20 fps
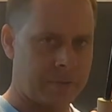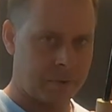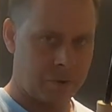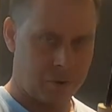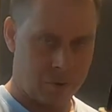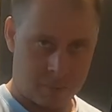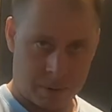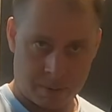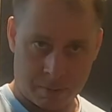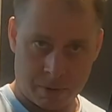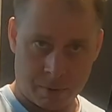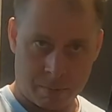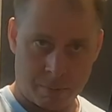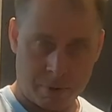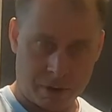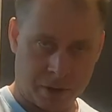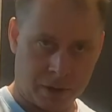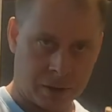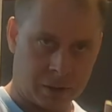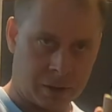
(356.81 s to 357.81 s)
to remember to
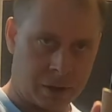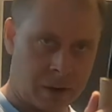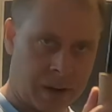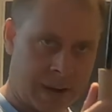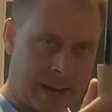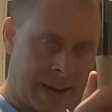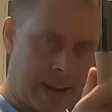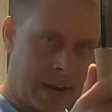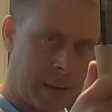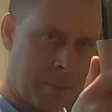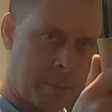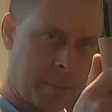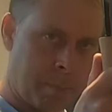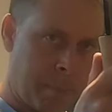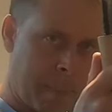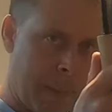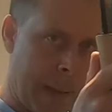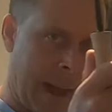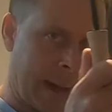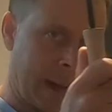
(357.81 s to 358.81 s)
bring your line hand
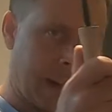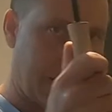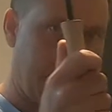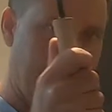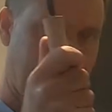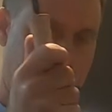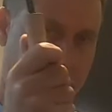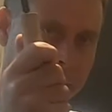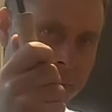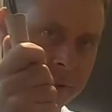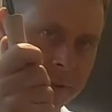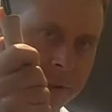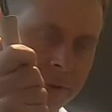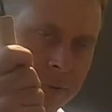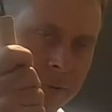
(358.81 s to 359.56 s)
back up to